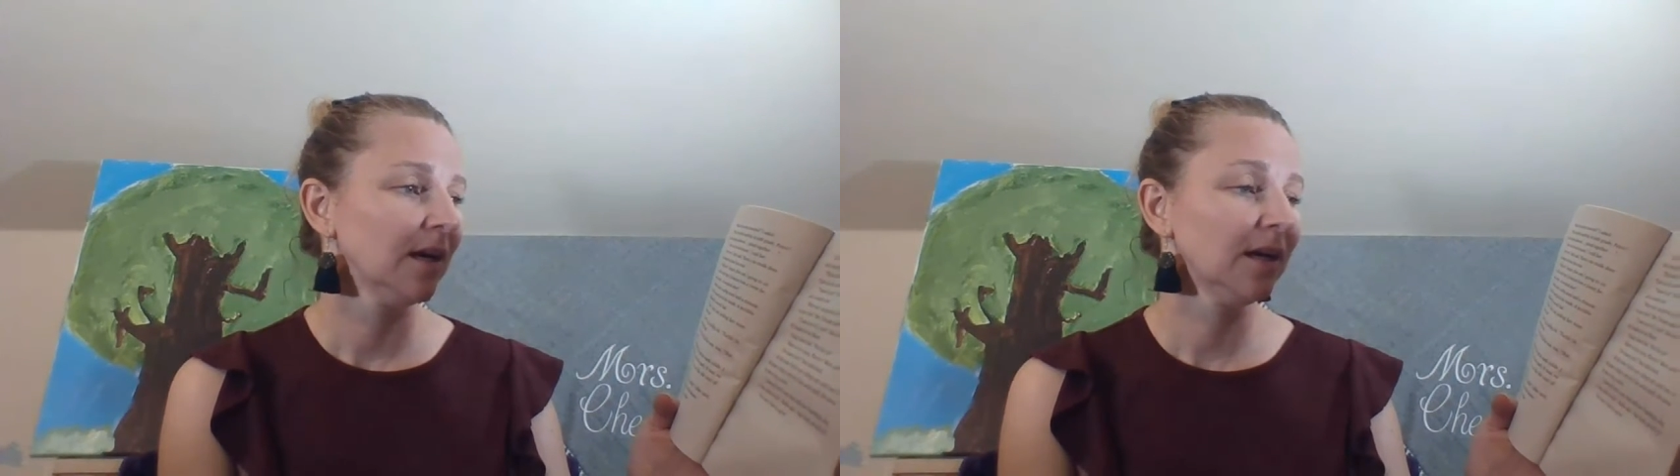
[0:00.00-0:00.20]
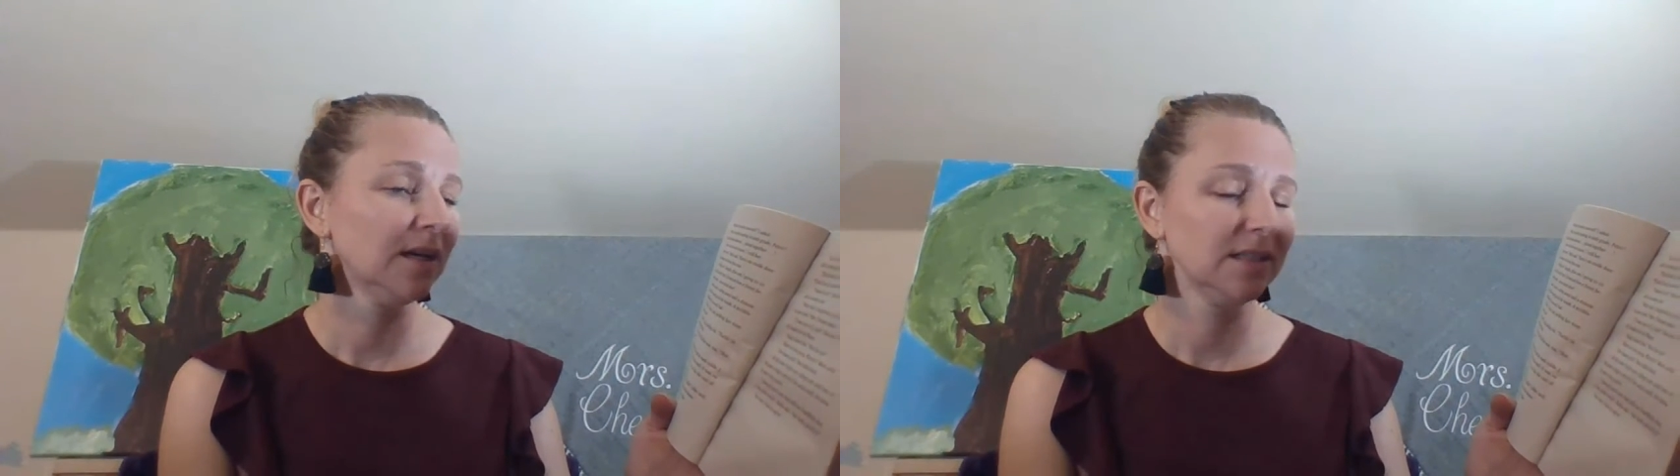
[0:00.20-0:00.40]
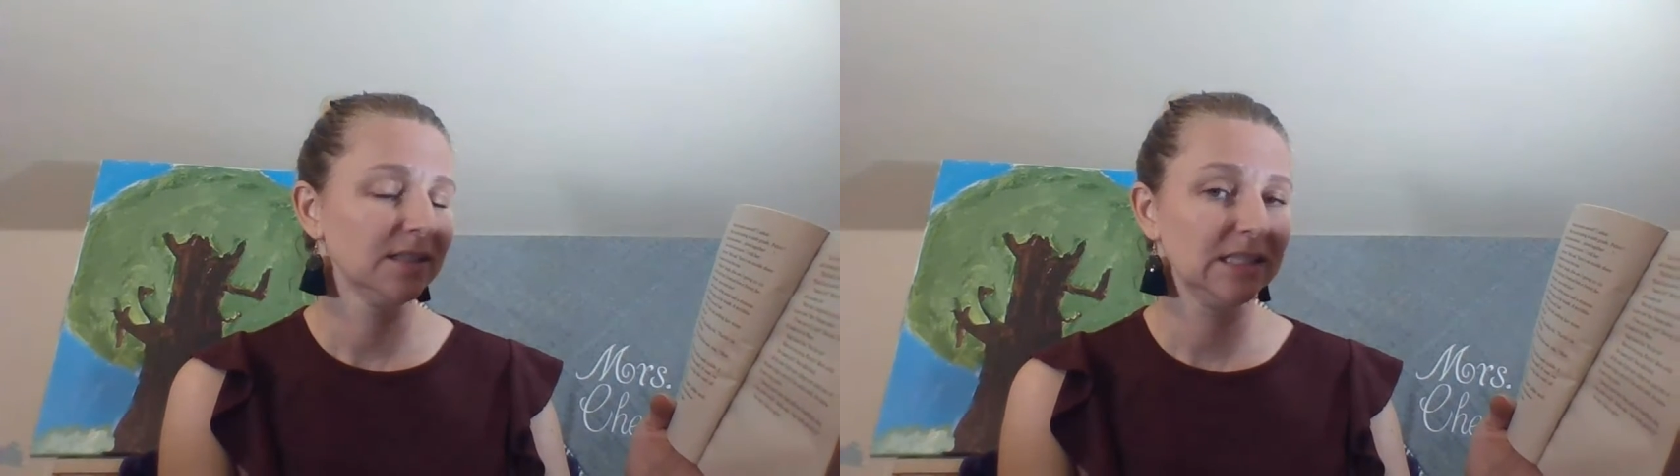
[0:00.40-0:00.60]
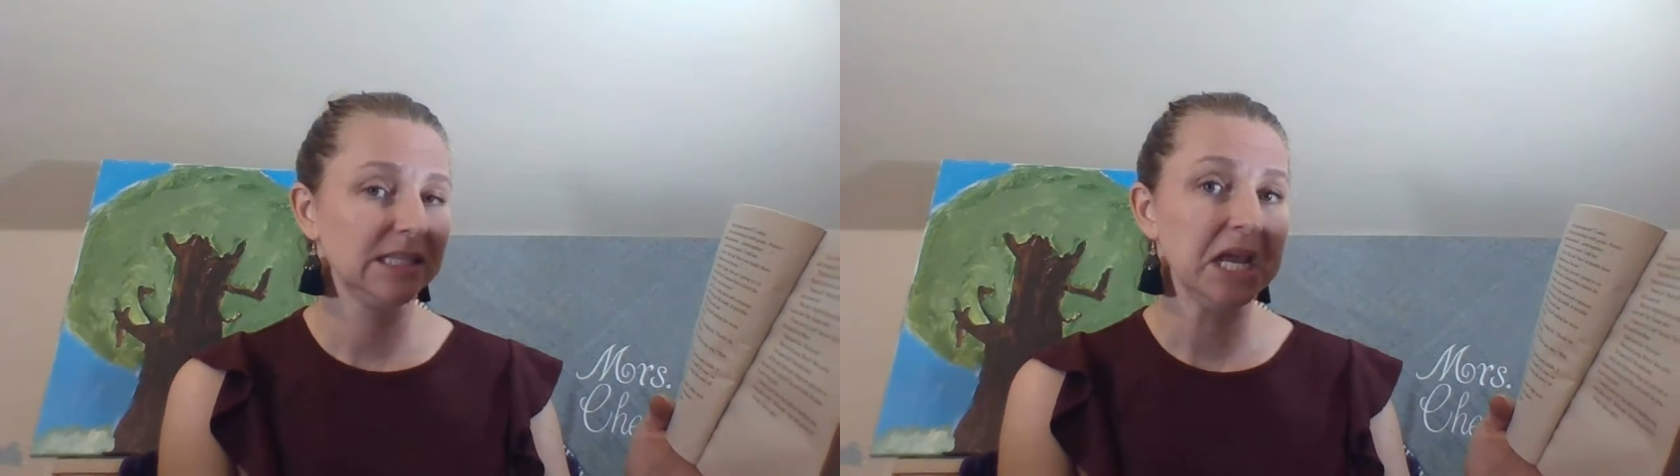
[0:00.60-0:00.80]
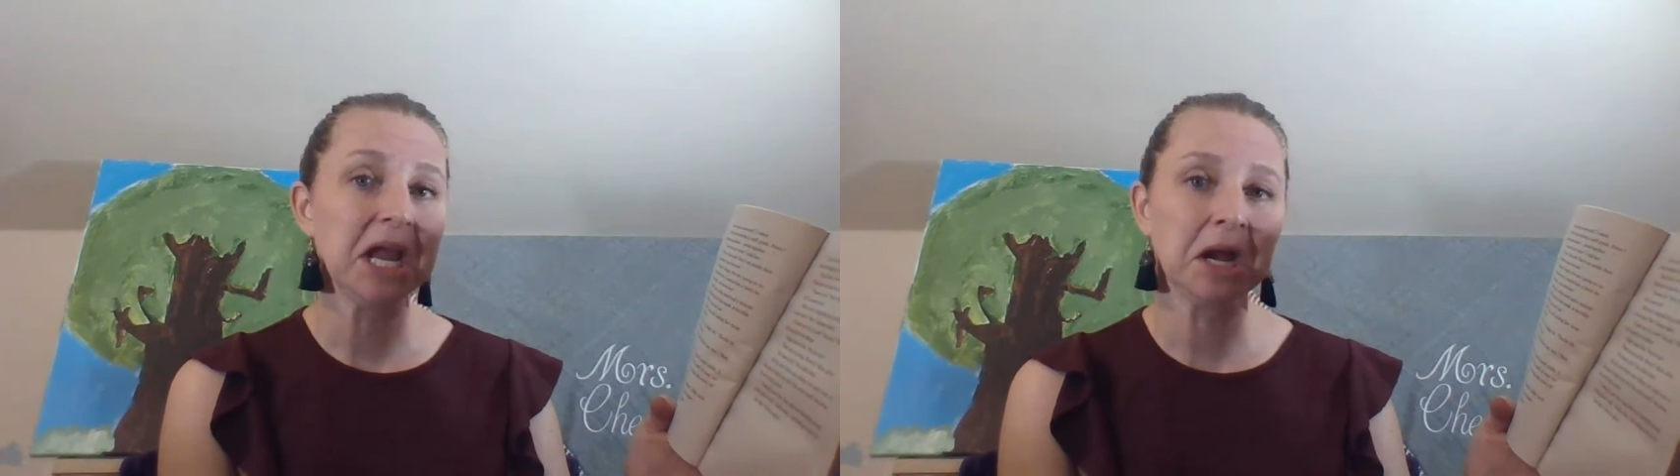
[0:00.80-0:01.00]
A
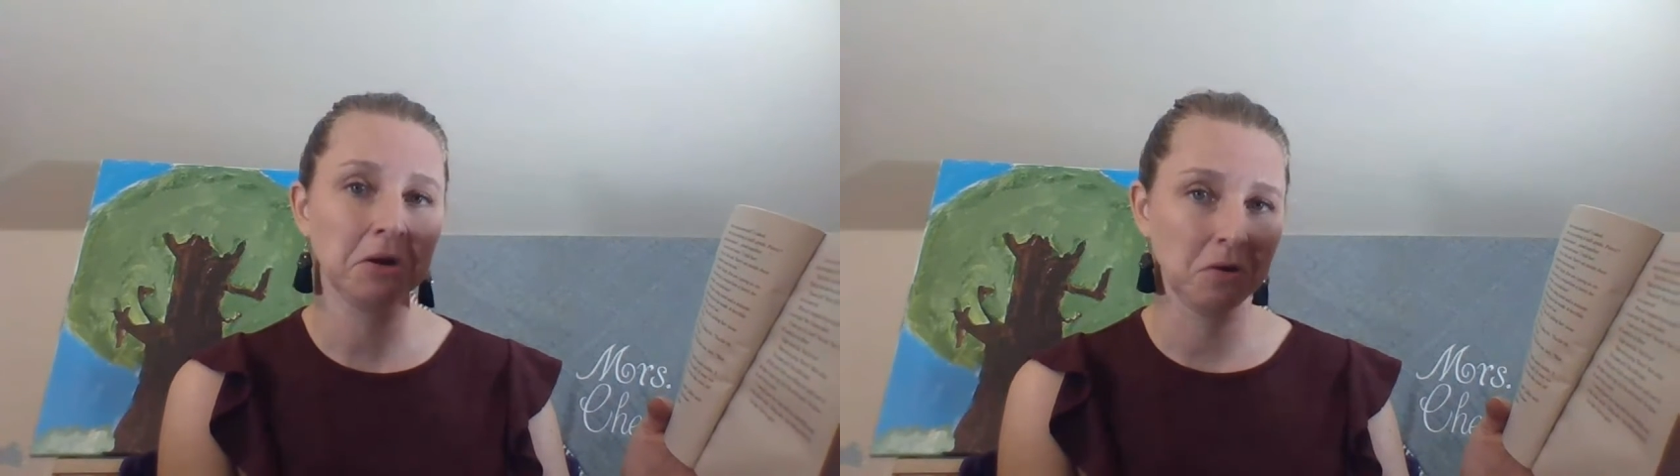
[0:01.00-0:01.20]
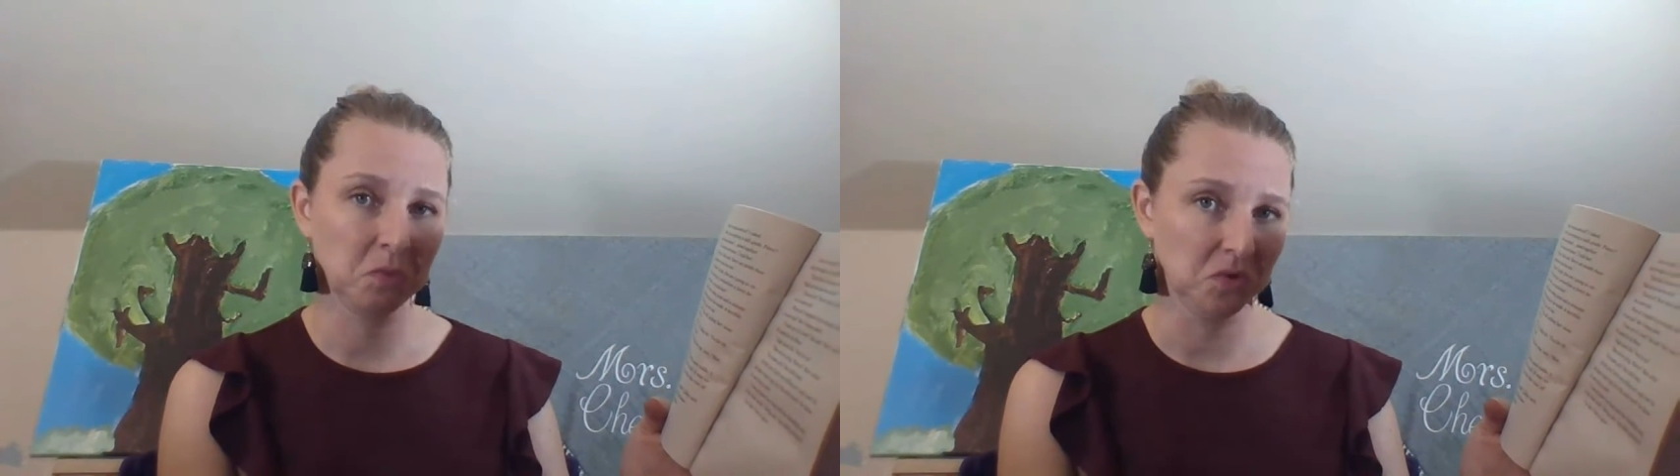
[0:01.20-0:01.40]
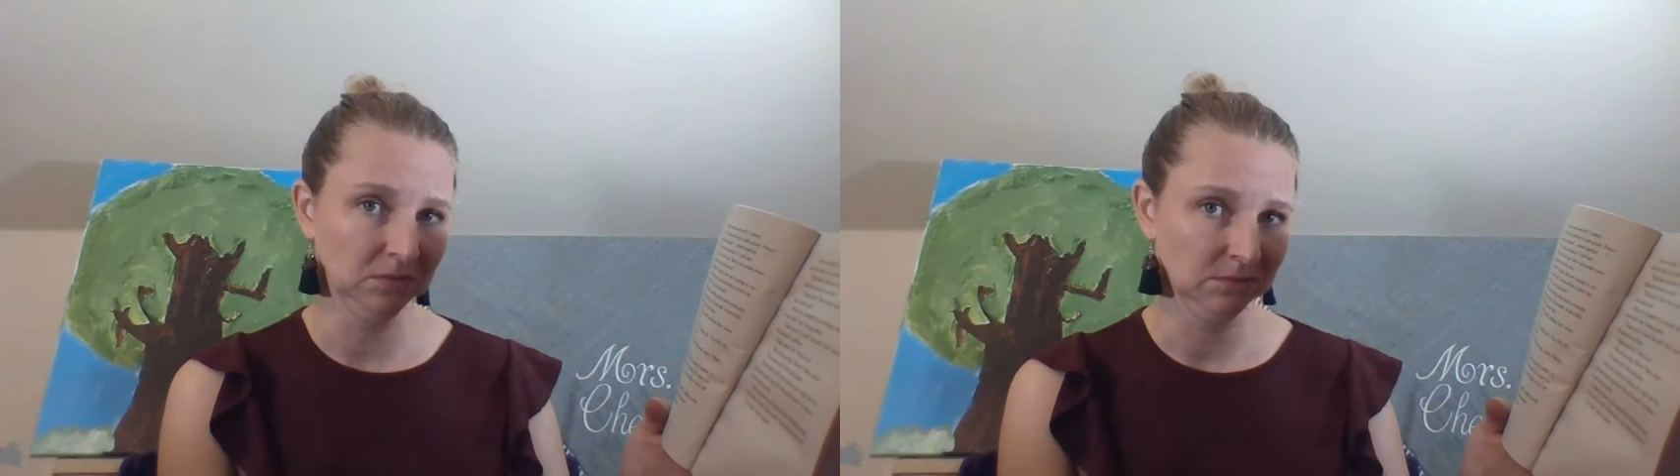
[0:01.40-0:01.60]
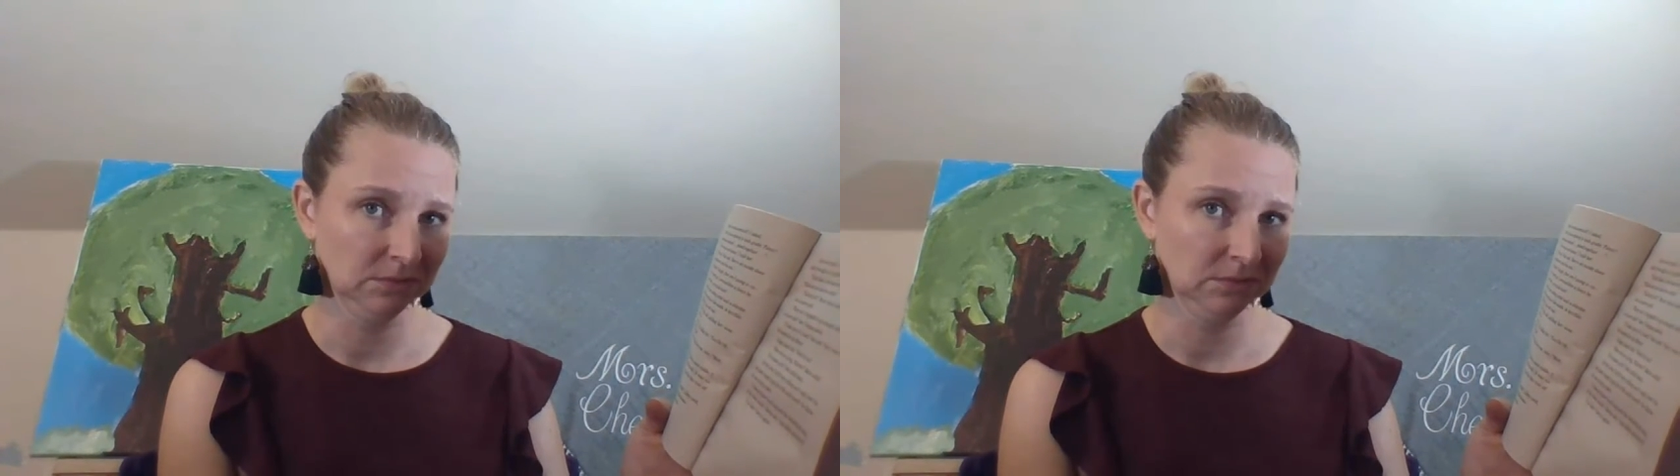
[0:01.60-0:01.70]
terrible